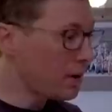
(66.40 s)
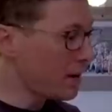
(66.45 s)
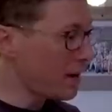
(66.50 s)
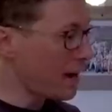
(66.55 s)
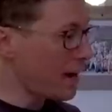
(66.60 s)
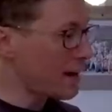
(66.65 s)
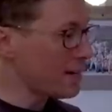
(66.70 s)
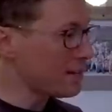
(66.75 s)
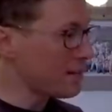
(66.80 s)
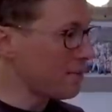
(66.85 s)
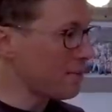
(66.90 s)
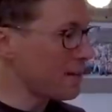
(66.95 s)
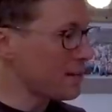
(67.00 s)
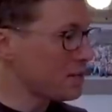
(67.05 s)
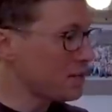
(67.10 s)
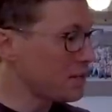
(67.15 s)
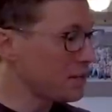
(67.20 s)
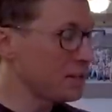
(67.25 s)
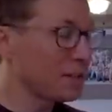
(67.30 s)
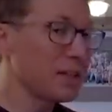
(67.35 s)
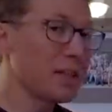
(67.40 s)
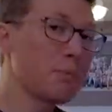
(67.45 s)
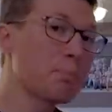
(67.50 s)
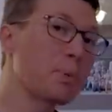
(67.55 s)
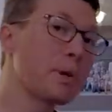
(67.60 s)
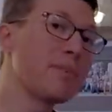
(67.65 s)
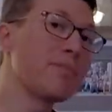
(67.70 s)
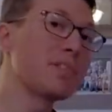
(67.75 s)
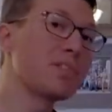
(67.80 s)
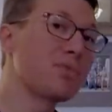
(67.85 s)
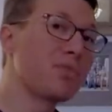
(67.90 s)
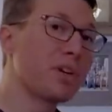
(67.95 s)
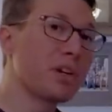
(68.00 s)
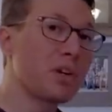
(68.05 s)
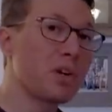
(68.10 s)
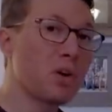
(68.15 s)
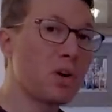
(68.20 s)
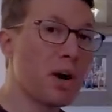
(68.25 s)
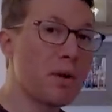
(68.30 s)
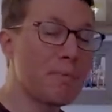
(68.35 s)
As I mentioned in the previous
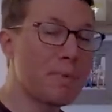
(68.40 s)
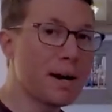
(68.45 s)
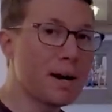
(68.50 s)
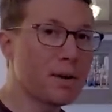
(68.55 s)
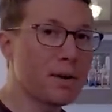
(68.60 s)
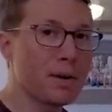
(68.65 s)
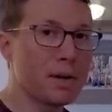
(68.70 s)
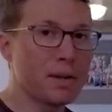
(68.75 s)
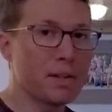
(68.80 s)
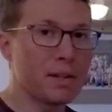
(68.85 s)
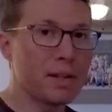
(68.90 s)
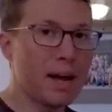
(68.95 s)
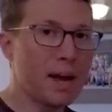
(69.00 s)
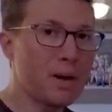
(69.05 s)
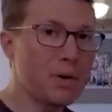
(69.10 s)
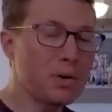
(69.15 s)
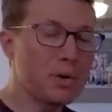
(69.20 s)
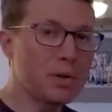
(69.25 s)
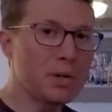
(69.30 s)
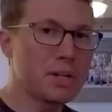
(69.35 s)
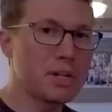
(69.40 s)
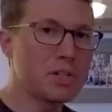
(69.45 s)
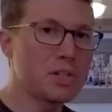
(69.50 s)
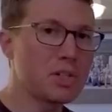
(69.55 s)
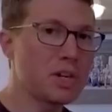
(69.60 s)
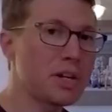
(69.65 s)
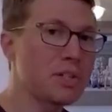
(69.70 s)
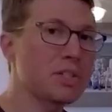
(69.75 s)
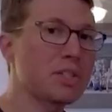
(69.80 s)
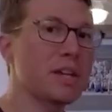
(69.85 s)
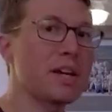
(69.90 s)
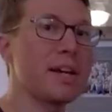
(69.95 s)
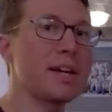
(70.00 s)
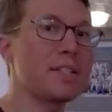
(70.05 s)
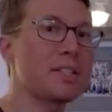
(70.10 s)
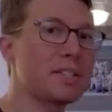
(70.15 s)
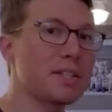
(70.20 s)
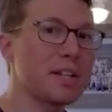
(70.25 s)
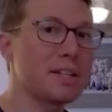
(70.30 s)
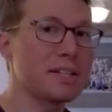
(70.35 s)
video about how you can adjust the
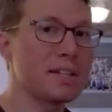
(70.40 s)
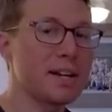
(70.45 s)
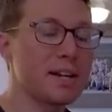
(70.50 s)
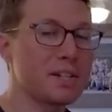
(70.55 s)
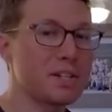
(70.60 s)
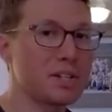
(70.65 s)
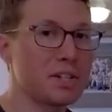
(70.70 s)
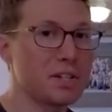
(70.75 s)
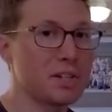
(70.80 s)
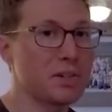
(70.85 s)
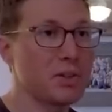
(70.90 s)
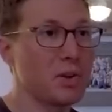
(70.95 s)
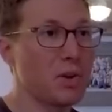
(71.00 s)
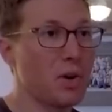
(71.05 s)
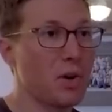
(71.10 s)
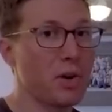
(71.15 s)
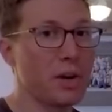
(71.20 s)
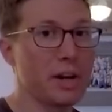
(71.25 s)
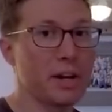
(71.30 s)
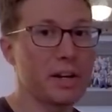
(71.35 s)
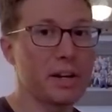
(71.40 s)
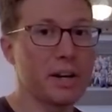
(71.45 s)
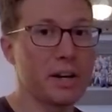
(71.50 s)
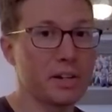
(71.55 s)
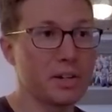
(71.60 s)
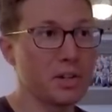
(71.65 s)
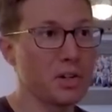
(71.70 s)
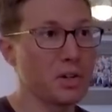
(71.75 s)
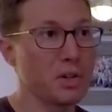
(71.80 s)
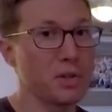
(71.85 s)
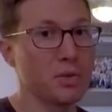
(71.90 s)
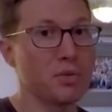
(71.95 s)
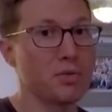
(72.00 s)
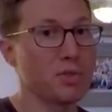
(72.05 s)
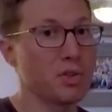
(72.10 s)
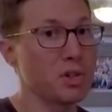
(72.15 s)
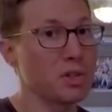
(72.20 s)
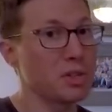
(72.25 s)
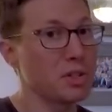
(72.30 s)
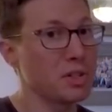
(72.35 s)
headstay tension on a cutter
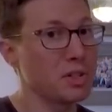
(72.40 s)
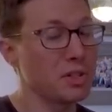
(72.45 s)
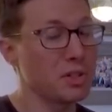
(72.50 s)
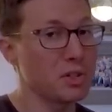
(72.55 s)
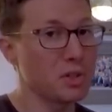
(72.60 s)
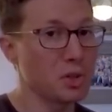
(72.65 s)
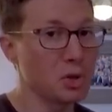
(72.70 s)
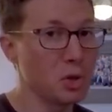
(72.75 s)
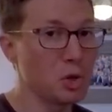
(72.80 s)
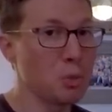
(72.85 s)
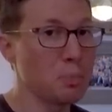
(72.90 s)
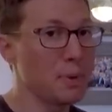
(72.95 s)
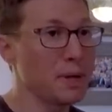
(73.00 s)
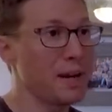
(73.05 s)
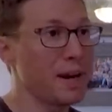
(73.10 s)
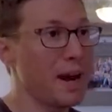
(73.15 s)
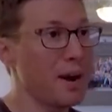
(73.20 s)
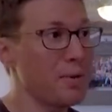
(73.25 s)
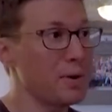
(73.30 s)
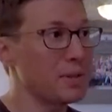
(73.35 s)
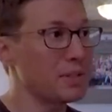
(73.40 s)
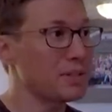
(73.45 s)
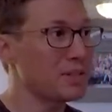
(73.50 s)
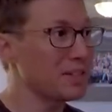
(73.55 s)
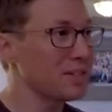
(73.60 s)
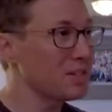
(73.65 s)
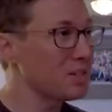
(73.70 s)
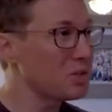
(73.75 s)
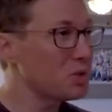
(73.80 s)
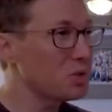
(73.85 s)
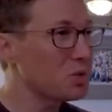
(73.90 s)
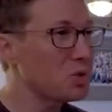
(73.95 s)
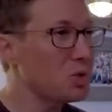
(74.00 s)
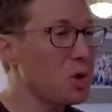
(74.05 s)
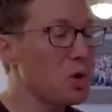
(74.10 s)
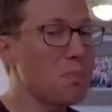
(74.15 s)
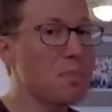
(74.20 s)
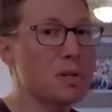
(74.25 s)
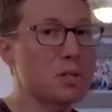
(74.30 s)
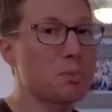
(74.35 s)
versus a sloop and how it's
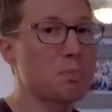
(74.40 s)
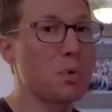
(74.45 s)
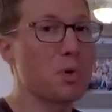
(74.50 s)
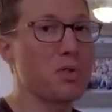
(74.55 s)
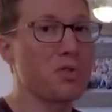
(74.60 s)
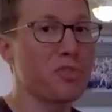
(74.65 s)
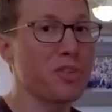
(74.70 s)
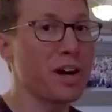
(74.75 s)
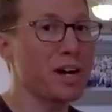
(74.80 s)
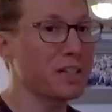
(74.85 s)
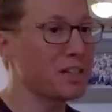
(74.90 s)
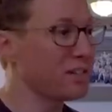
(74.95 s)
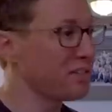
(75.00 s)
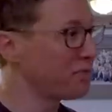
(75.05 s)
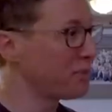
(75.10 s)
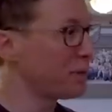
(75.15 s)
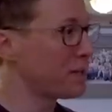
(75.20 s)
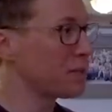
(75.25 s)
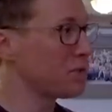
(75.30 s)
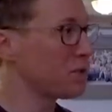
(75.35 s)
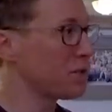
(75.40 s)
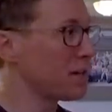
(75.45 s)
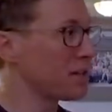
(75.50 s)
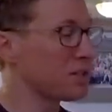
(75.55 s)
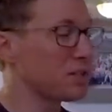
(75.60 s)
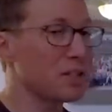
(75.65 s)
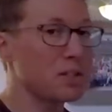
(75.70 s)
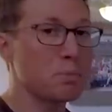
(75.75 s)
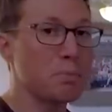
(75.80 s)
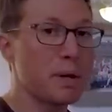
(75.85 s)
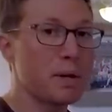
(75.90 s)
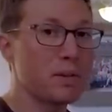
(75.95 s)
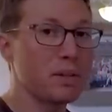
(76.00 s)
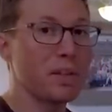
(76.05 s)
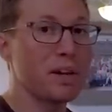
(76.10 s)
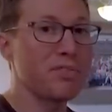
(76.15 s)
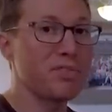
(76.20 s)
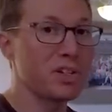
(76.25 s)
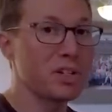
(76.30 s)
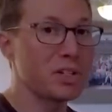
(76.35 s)
so much more effective because you get such better
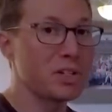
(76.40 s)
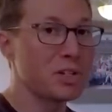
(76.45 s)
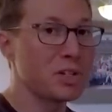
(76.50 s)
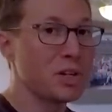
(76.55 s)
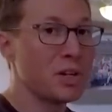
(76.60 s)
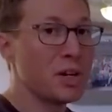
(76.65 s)
leverage